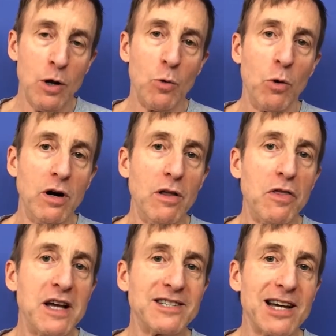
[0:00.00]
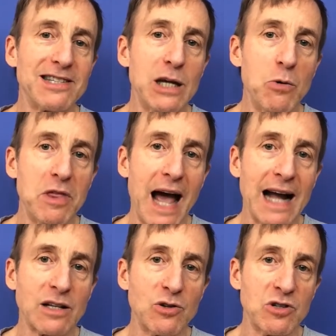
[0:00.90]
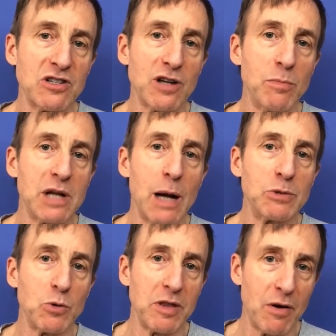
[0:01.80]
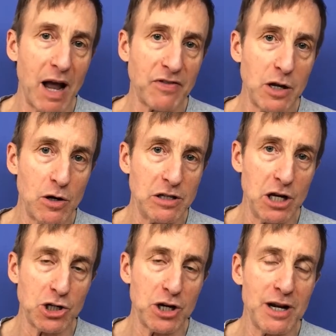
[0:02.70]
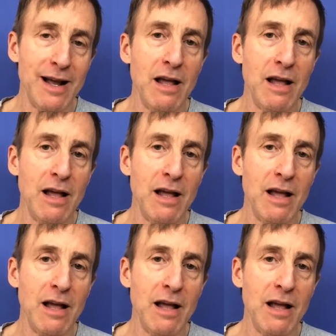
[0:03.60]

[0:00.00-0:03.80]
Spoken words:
One of the things I see with actors is sometimes when they're at the audition,